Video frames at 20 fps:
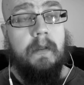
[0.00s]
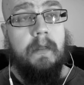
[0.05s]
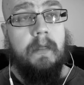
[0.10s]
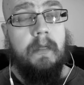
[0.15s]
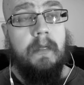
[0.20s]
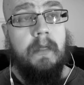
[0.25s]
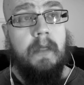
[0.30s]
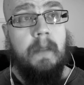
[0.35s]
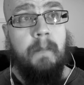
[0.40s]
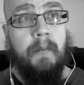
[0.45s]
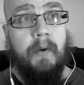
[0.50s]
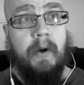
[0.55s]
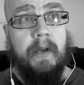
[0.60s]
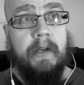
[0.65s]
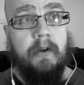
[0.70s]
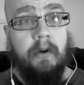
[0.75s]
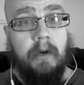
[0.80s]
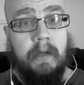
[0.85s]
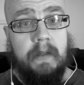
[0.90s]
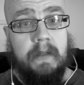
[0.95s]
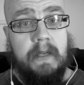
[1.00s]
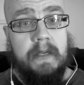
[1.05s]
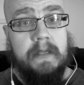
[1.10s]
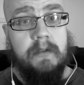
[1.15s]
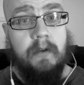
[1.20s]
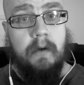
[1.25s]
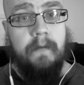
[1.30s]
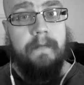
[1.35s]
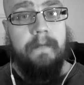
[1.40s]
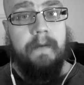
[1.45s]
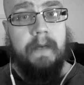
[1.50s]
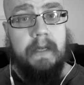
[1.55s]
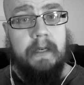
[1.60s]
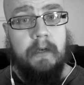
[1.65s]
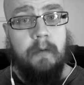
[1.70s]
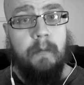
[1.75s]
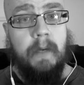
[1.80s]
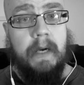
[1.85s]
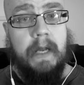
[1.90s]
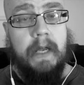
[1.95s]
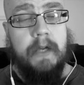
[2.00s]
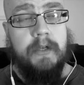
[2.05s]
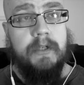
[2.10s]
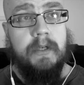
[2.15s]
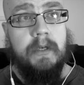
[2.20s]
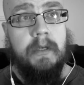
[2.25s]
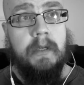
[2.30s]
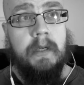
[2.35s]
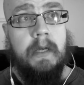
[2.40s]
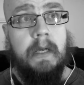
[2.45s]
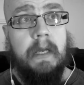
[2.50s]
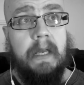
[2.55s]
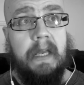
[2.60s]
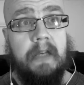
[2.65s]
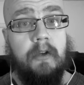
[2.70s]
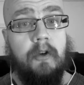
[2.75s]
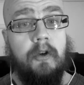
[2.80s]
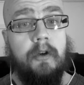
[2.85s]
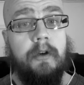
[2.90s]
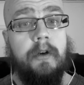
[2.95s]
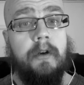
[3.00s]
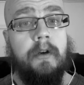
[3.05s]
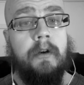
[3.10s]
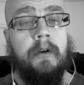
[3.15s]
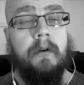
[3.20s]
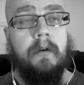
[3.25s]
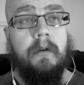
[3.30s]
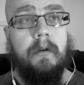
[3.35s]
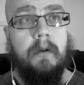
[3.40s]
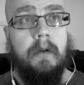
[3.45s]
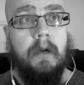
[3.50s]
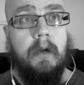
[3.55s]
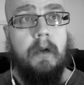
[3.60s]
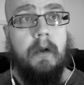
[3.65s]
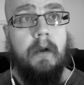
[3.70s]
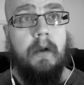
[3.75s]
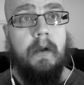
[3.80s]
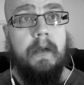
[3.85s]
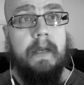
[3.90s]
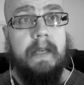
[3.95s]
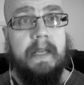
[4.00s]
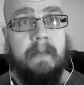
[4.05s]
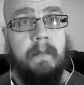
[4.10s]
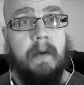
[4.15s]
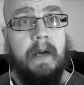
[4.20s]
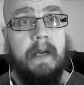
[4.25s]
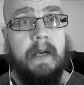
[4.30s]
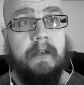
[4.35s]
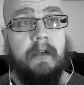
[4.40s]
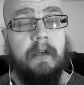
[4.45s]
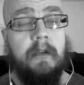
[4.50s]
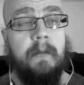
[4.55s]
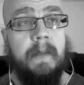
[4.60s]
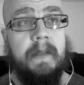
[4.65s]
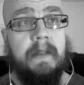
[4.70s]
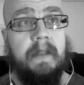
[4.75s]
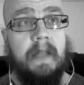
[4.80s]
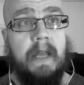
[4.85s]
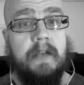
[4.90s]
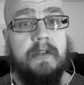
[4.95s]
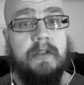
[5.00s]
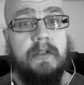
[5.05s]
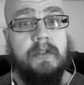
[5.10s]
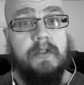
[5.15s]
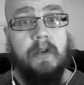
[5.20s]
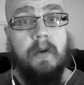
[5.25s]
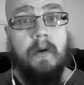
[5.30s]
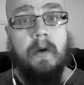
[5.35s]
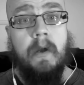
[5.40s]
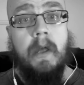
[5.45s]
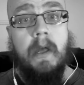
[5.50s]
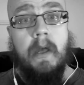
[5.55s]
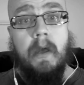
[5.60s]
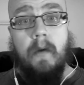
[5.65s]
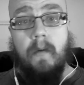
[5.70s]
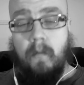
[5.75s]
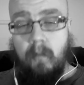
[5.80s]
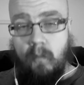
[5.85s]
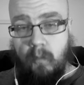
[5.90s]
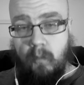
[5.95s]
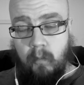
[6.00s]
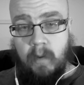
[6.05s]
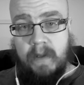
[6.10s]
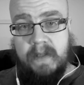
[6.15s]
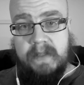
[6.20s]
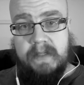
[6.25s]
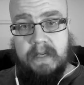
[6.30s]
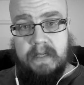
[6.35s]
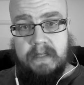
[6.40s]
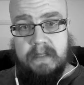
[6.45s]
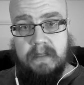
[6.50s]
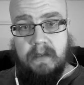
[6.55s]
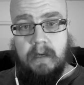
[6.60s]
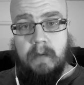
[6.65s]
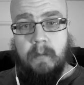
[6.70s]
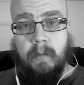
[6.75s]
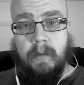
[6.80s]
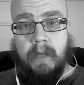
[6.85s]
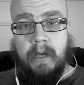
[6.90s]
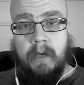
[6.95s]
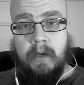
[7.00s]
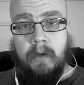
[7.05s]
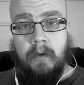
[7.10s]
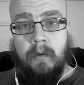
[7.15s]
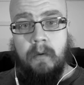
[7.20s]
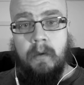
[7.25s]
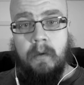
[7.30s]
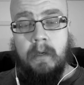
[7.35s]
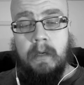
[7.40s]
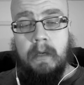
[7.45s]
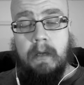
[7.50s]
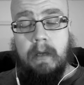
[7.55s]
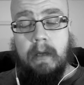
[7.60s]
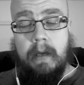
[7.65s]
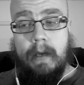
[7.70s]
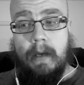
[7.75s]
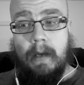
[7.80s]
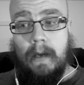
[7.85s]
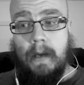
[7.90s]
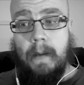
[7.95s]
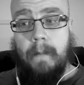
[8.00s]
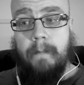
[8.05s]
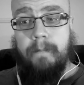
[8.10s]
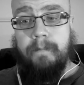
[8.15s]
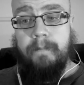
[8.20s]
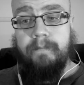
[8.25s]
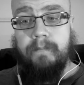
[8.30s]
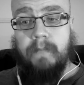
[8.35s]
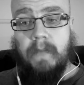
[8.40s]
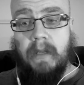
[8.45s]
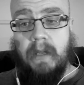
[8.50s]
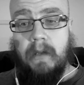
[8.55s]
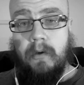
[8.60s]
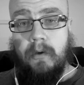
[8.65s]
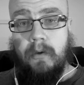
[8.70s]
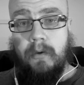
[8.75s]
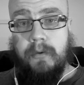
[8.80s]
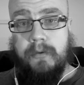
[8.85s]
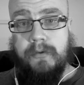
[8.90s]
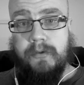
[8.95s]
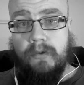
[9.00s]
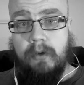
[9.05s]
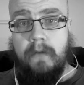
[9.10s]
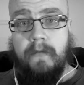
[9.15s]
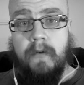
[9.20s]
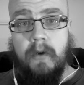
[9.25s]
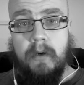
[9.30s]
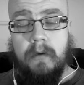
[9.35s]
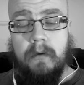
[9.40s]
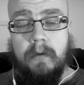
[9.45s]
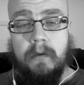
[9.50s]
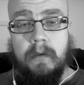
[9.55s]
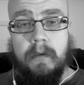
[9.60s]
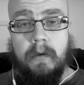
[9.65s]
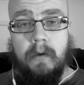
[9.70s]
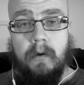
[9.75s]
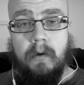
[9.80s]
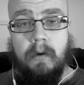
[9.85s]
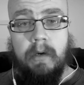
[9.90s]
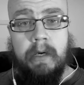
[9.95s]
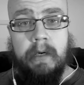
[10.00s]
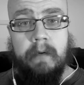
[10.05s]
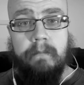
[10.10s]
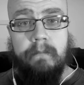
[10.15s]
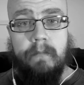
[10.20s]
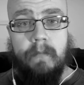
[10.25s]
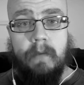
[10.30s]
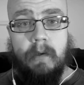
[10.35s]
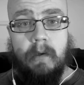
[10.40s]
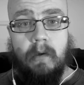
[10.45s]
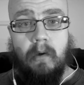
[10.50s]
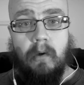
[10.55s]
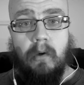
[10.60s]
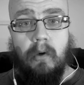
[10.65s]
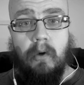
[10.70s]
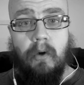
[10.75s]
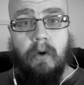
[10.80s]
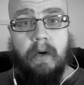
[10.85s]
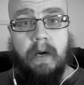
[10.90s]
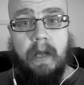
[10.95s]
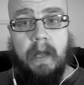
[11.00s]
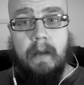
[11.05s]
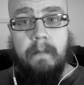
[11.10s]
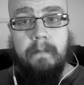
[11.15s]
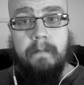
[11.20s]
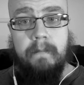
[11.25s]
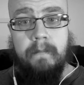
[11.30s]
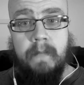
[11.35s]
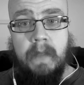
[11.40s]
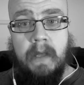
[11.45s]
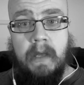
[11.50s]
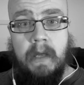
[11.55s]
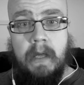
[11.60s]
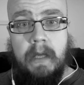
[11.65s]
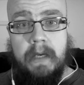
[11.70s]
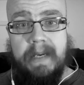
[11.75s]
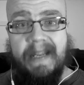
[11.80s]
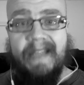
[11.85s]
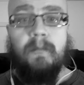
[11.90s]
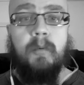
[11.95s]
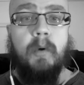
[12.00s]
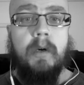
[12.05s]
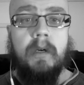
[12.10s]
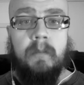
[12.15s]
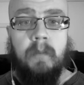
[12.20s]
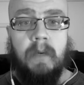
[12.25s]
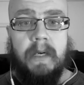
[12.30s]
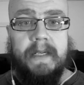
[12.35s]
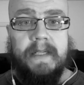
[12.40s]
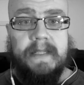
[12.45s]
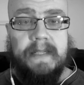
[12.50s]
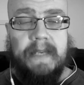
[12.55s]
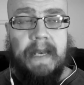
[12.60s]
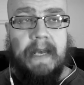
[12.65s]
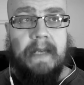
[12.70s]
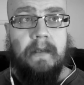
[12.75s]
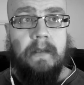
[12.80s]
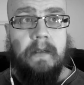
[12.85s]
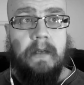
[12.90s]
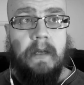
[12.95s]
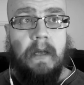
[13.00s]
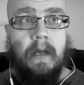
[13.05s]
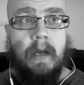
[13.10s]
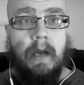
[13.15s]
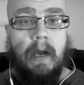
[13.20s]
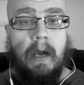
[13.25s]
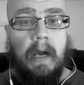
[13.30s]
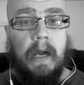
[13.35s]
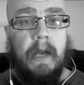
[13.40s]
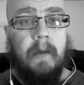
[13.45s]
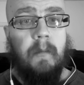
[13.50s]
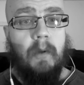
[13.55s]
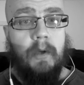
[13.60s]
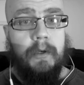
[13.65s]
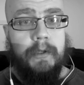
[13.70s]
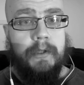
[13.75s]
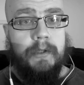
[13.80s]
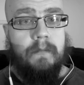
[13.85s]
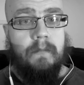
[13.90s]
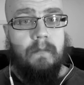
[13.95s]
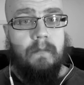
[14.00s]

the priorities of enumeration in order uh, in my documentation. So once I start with a new um, new server or or um, network-wide scan, I will